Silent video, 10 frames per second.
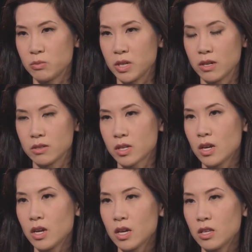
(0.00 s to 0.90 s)
because
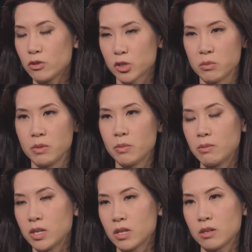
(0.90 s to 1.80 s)
there's going to be
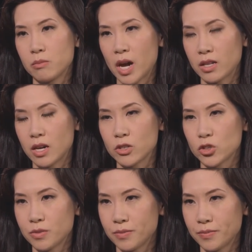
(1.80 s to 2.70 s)
public backlash.